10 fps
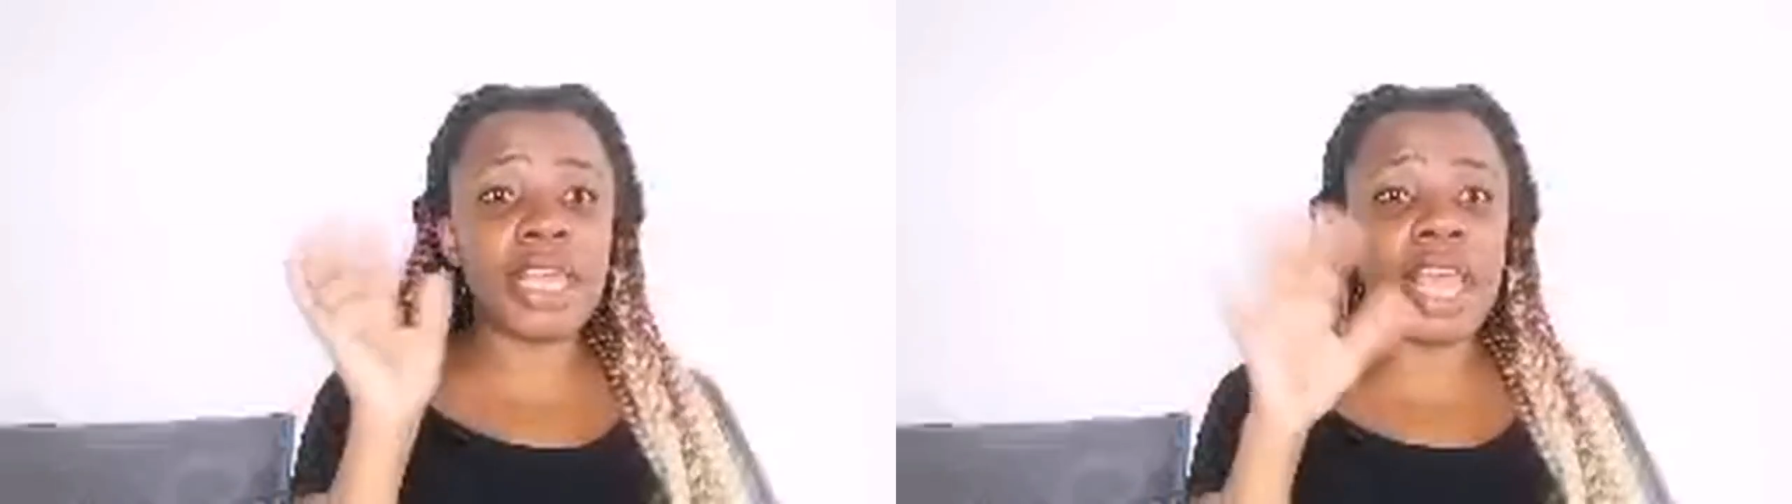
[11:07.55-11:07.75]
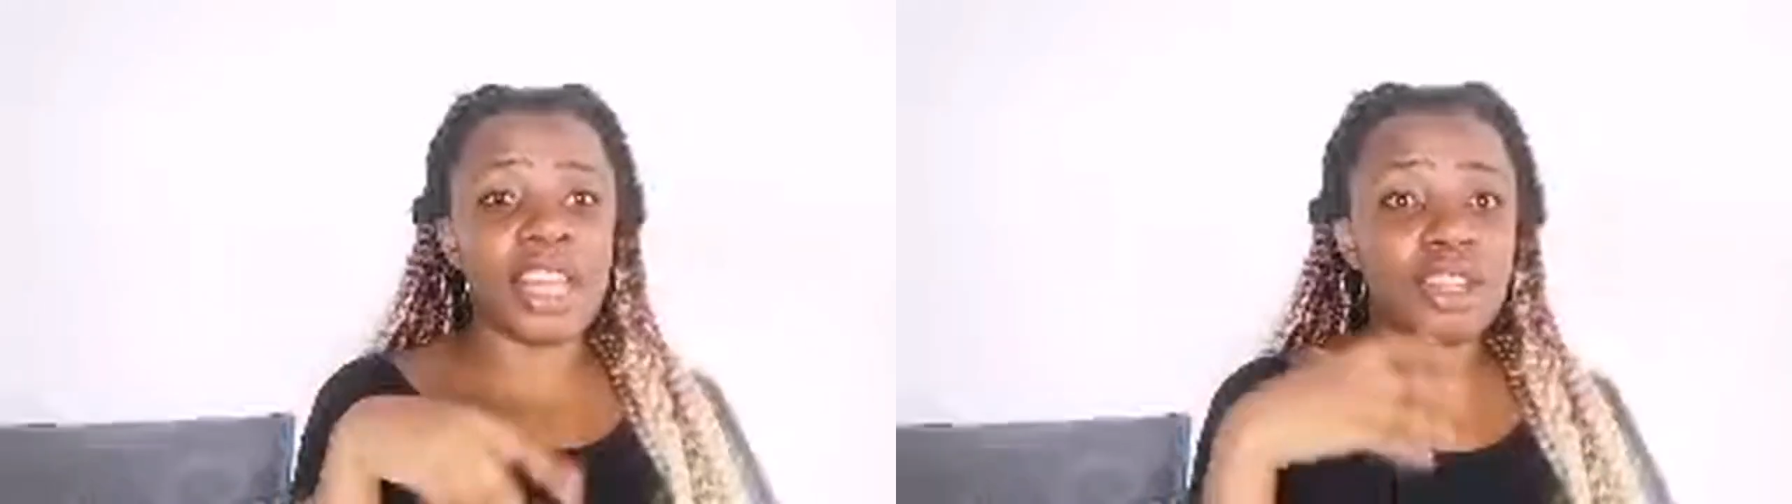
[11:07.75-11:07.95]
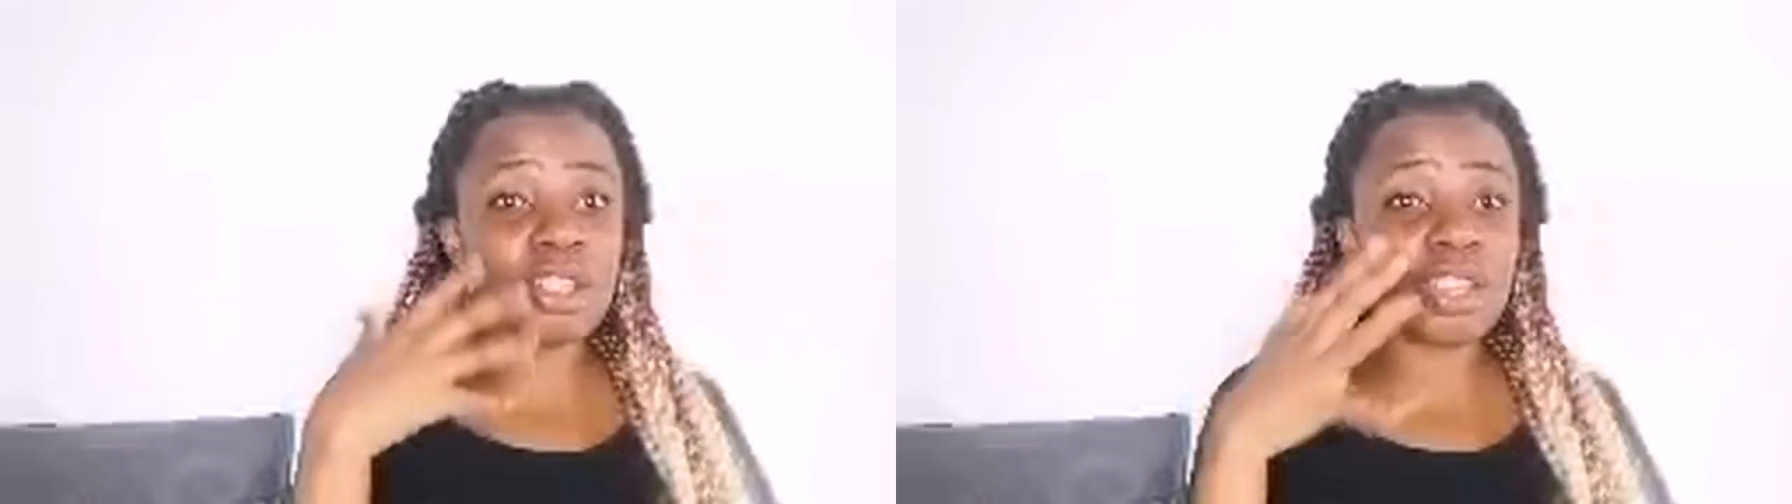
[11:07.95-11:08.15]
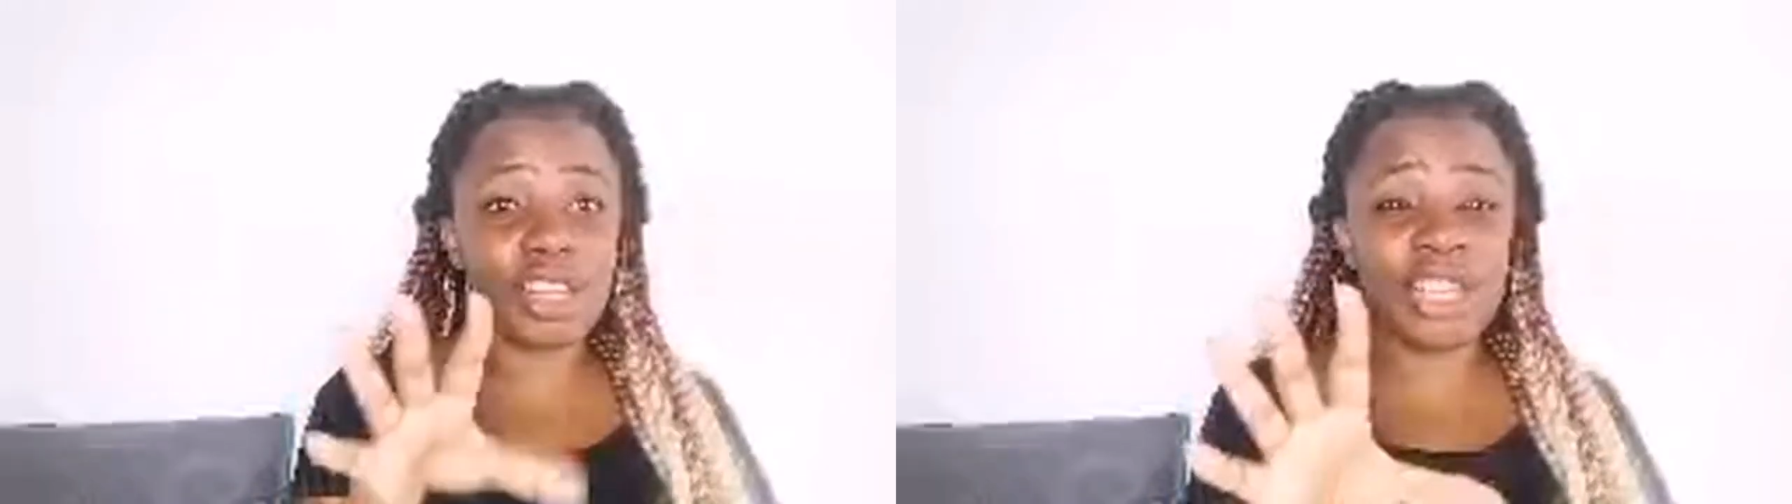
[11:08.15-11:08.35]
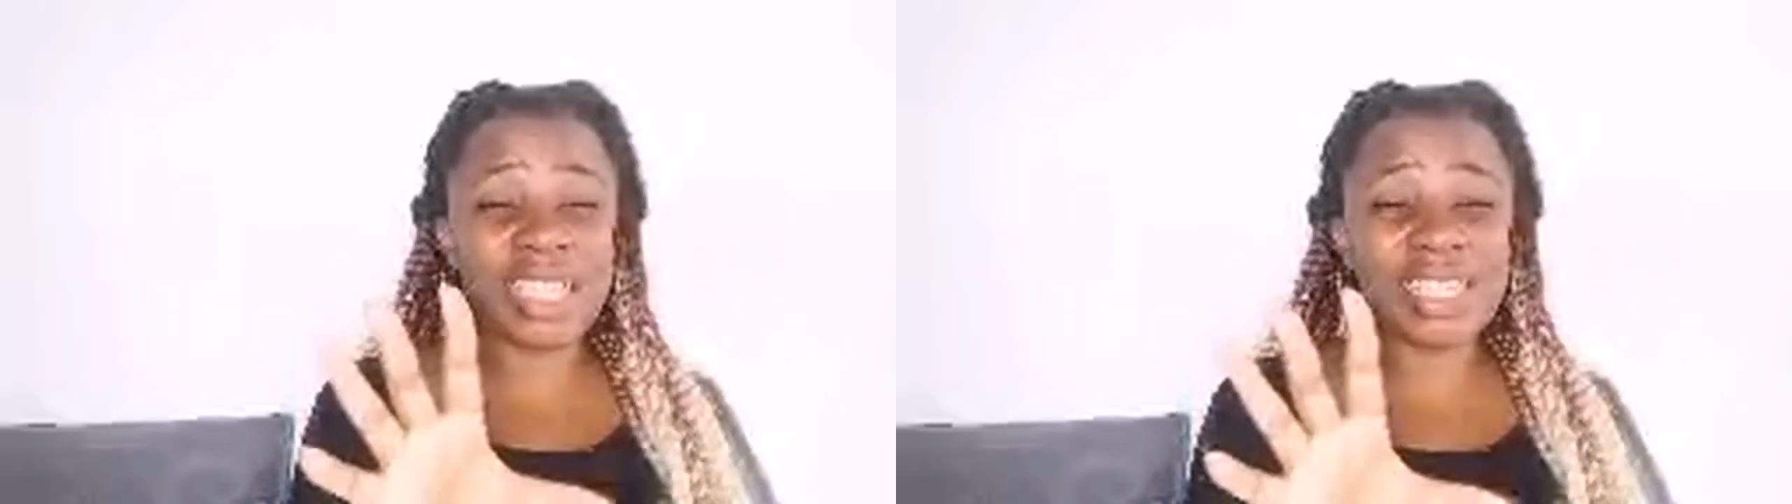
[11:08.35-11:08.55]
and
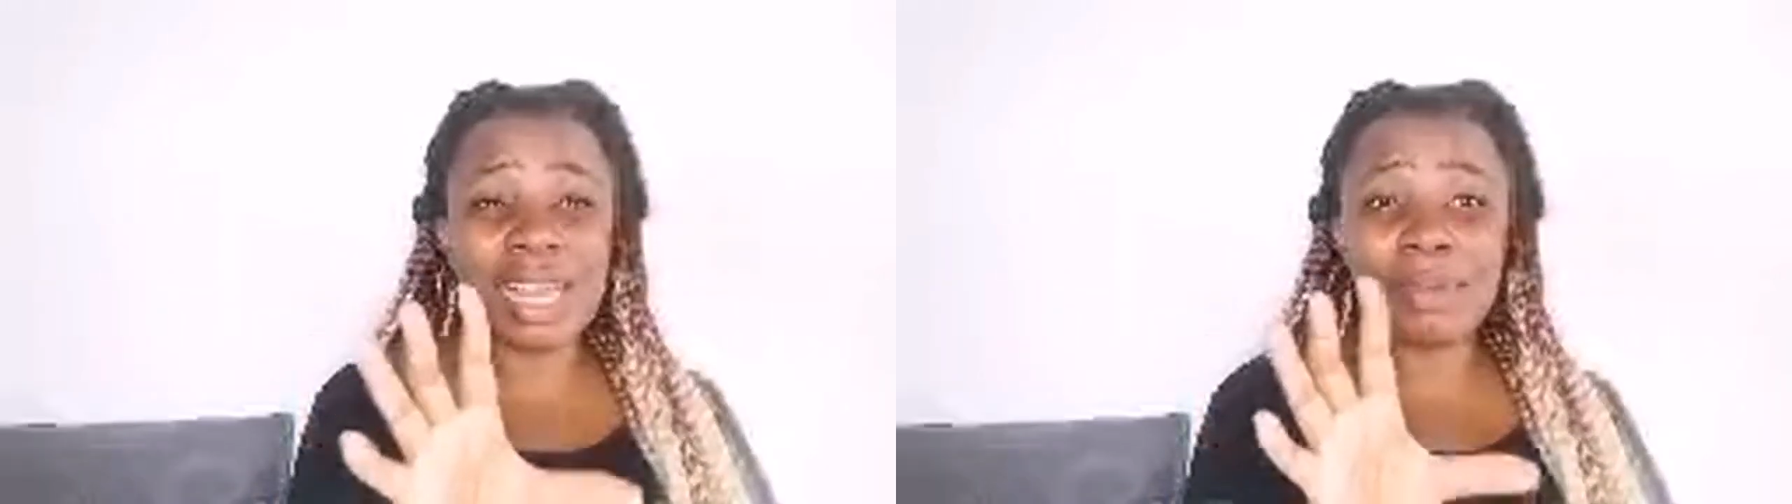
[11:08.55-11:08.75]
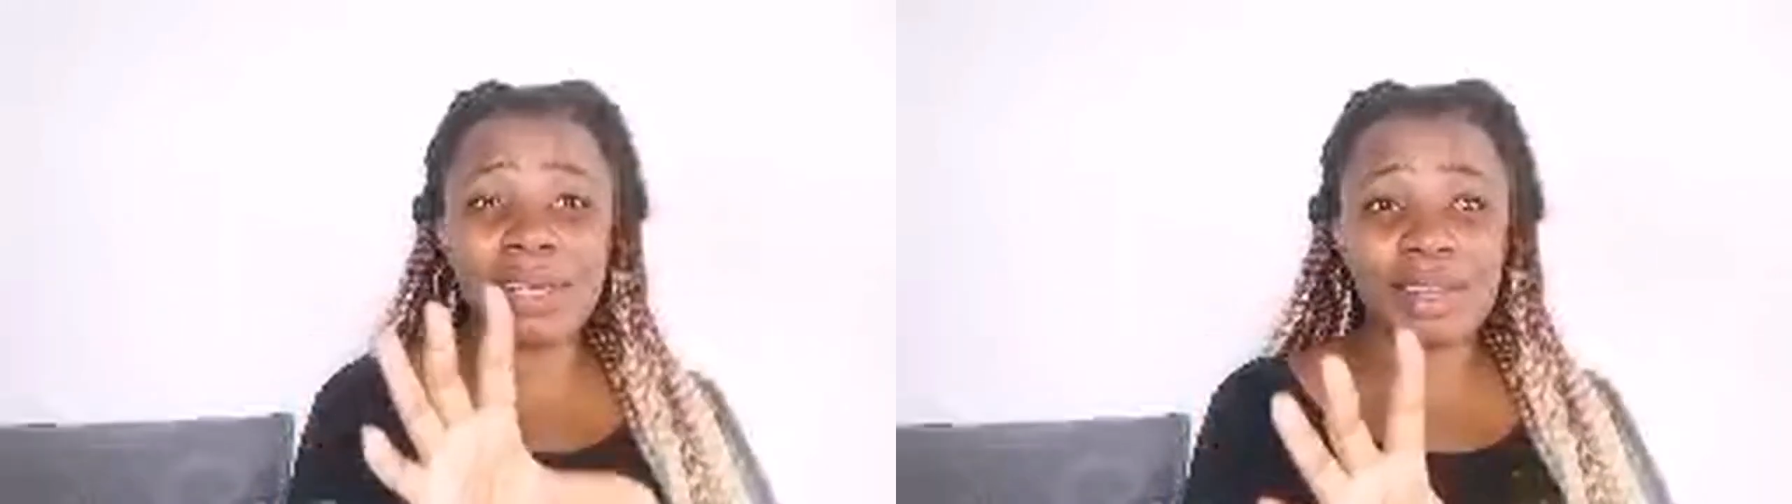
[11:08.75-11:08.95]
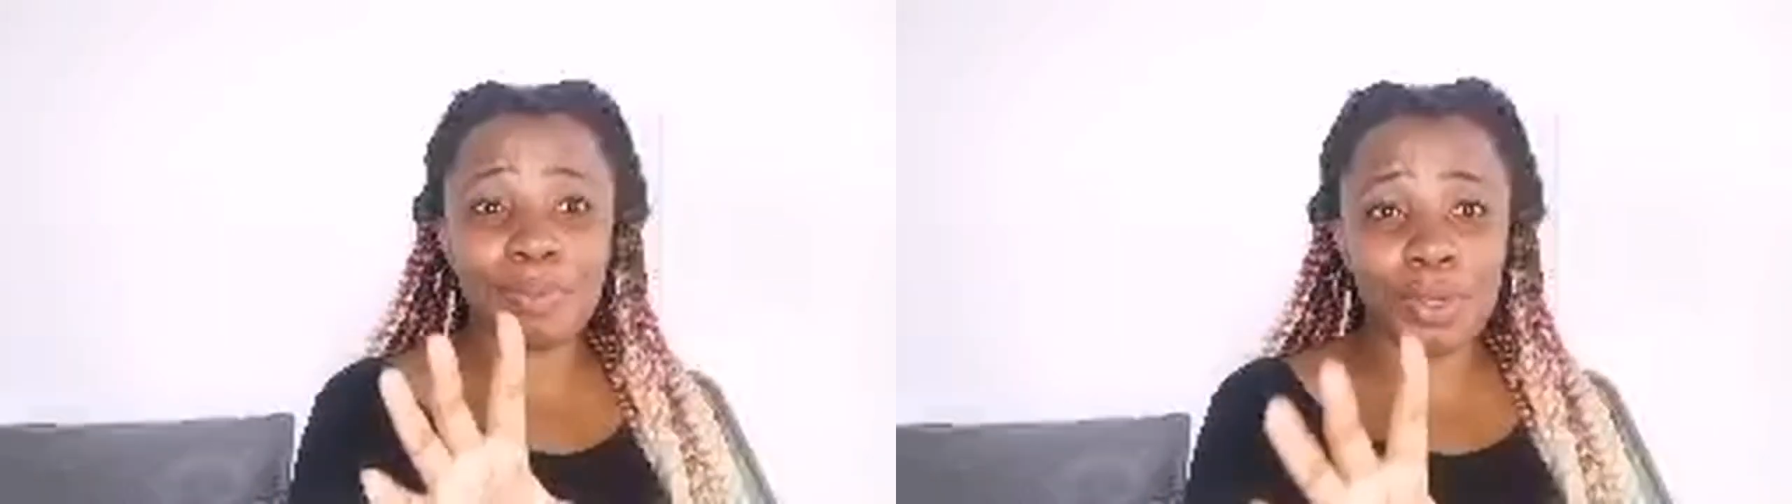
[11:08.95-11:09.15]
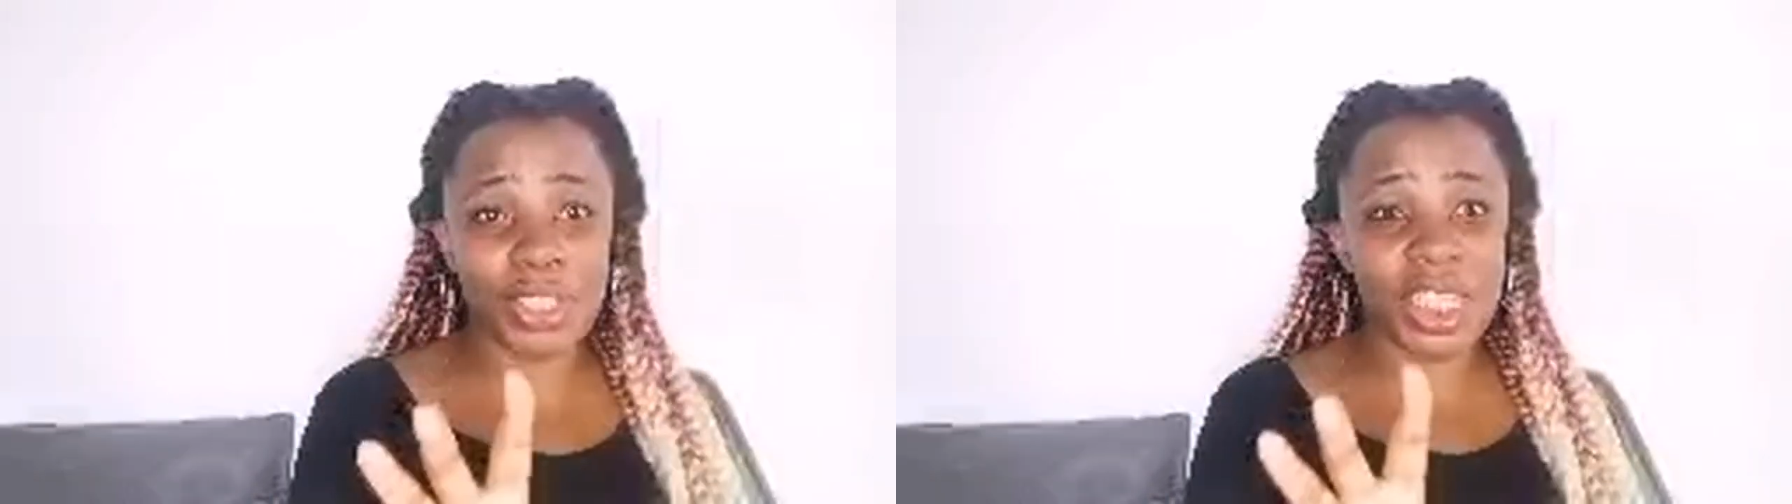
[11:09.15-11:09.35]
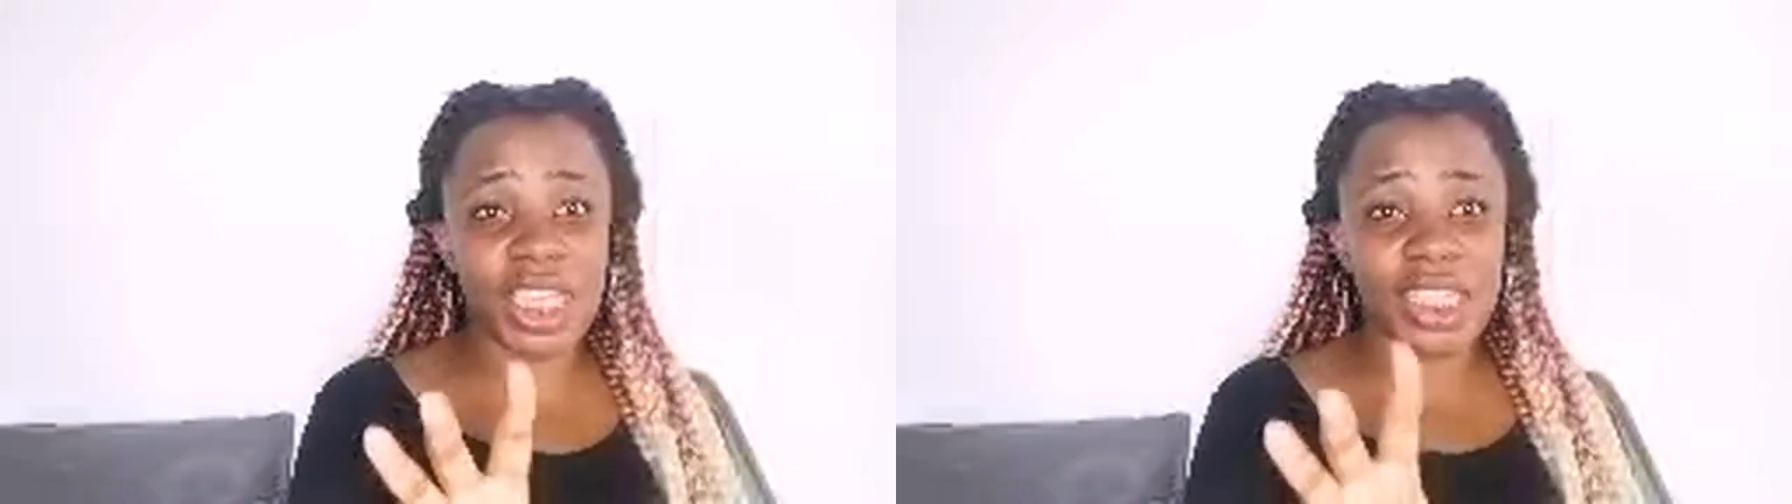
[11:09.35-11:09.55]
the exam is in
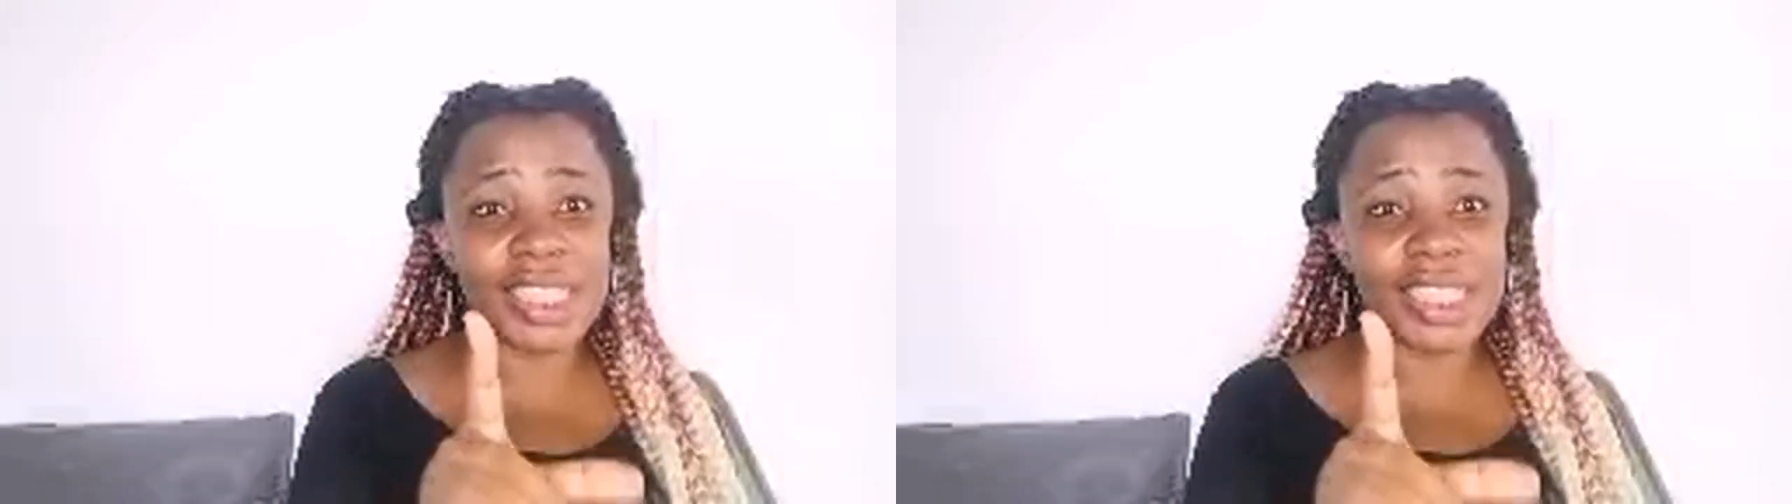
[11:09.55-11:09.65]
Portuguese,